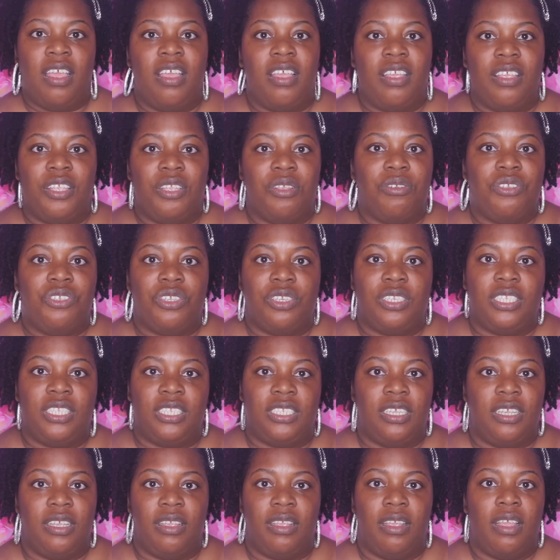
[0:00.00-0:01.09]
you should
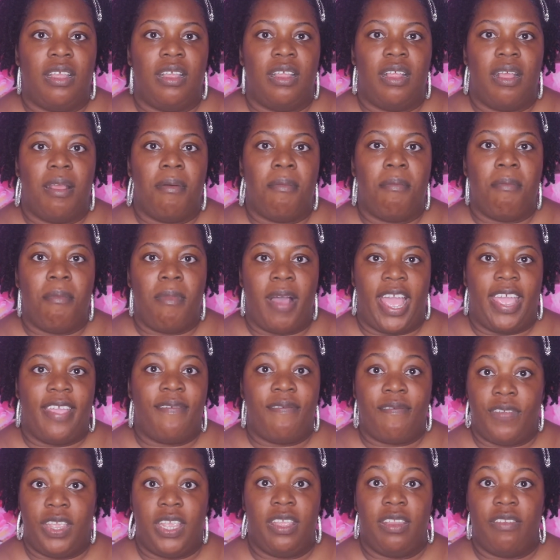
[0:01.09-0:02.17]
see my
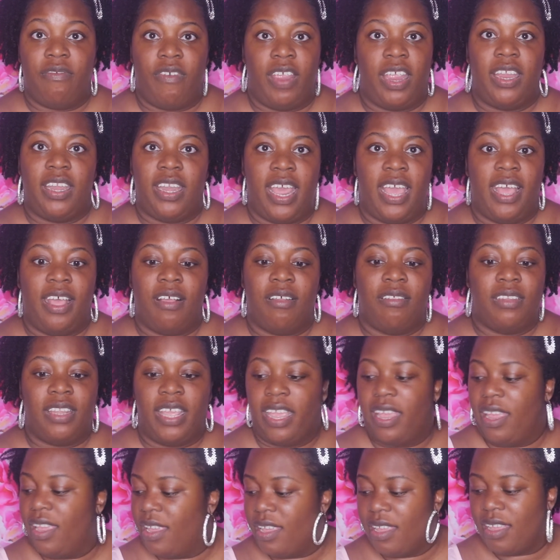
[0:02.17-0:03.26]
feet right now.
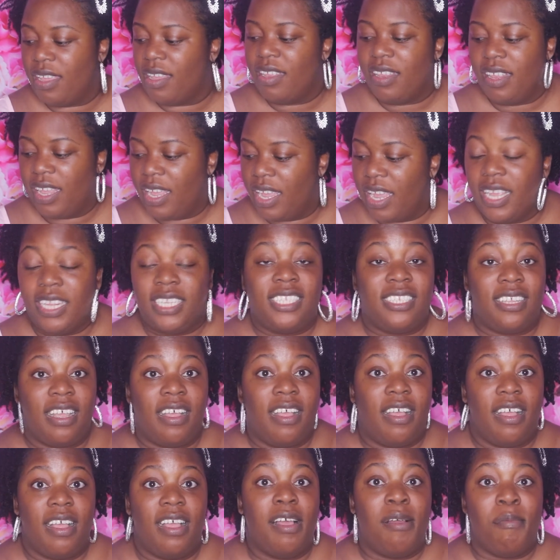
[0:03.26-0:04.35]
Like, it's
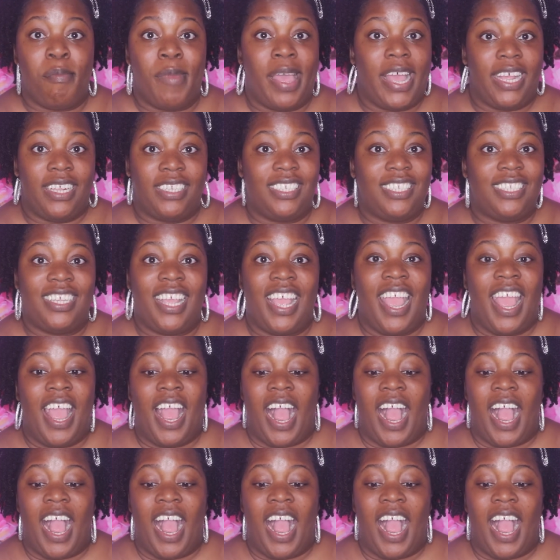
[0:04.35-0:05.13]
a mess.